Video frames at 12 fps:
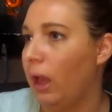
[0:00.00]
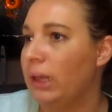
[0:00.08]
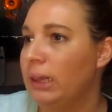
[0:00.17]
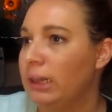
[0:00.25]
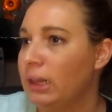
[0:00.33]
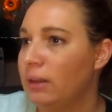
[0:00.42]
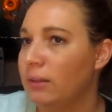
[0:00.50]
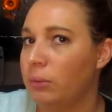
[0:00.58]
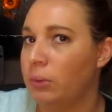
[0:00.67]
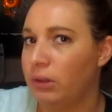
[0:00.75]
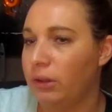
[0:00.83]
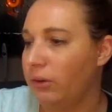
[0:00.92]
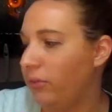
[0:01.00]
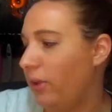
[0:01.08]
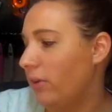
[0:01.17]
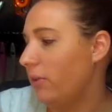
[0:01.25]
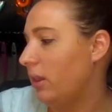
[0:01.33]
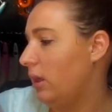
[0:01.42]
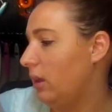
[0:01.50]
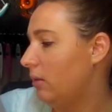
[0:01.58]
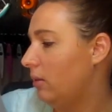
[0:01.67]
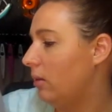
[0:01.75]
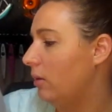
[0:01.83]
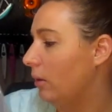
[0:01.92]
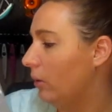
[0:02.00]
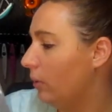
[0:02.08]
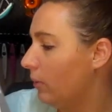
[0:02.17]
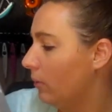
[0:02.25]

I think that is like one of their favorite things to do.